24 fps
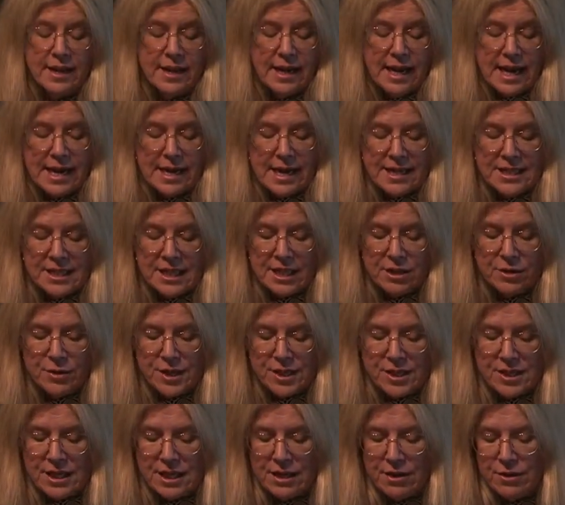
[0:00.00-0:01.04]
and itinerant
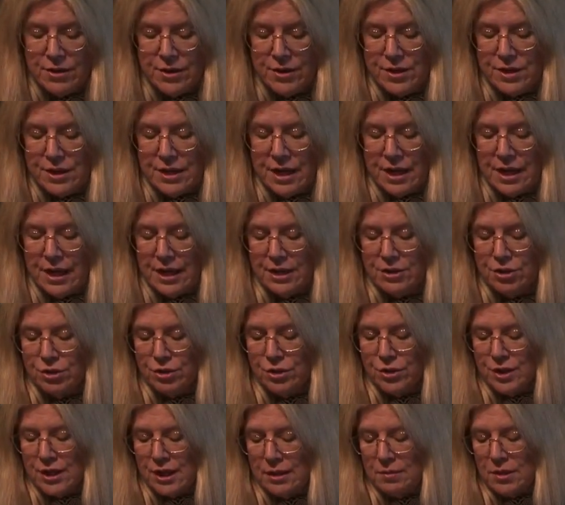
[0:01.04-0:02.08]
singers introducing